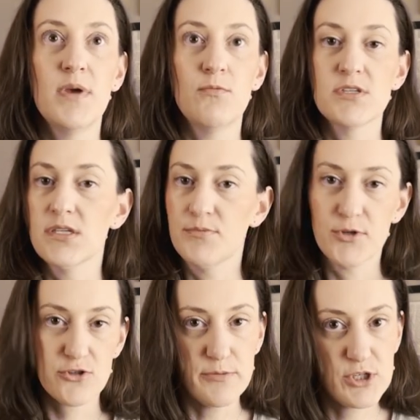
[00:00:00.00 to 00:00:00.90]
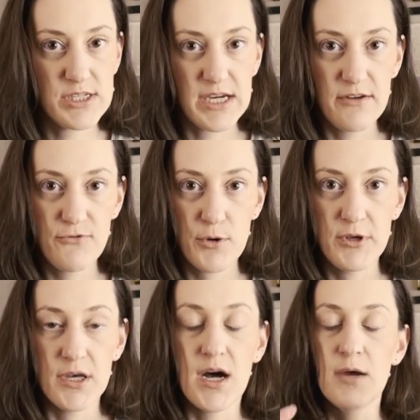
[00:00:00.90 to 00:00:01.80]
it was a prescription diet
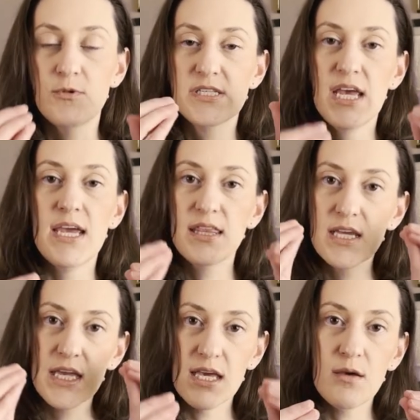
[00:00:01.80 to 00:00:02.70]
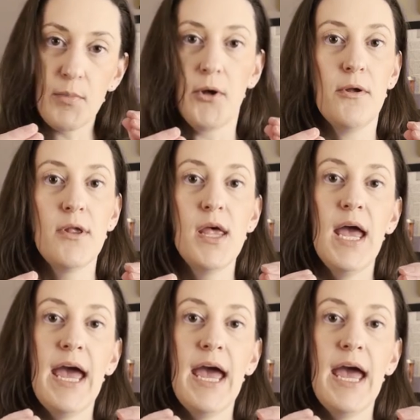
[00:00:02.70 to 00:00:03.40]
formula, I would take the kibble